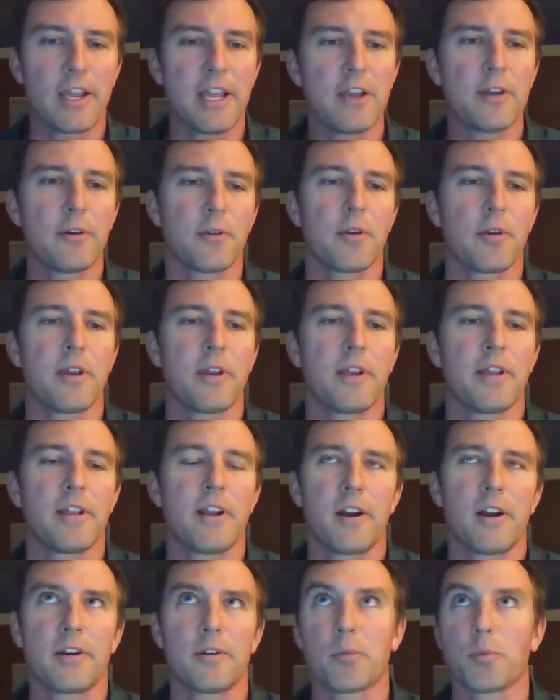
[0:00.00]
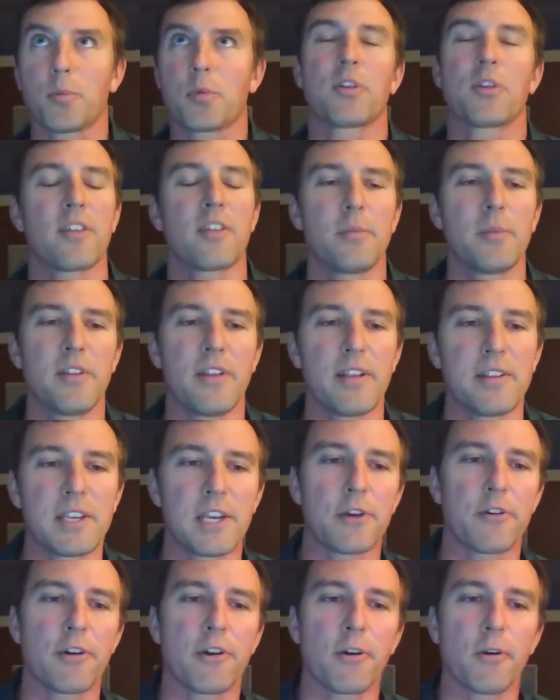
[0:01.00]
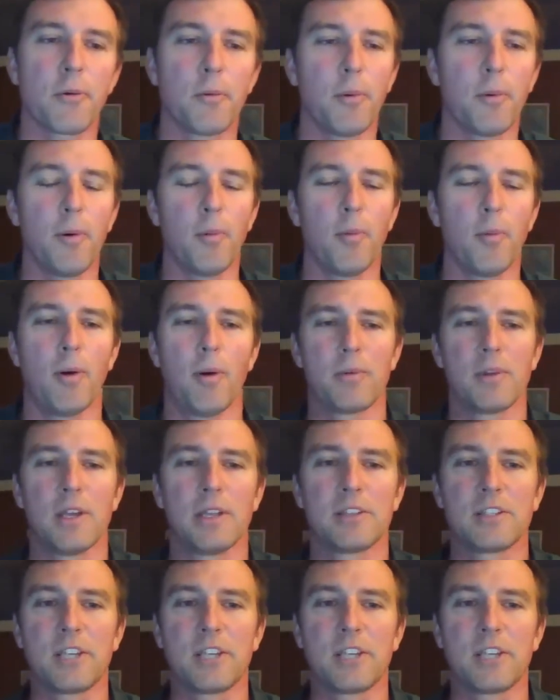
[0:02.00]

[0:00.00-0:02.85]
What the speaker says: In our system in interior,